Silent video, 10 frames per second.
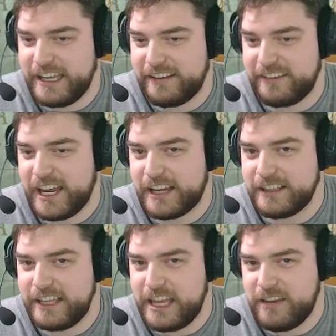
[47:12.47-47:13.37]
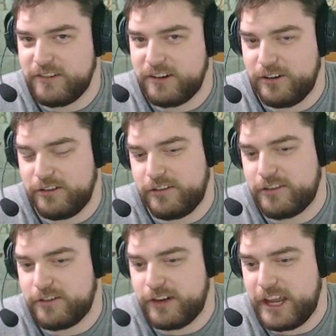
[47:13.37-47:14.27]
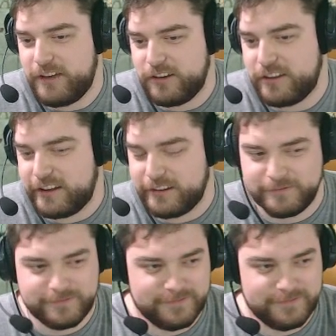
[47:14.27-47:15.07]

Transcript: exactly even odds on everything.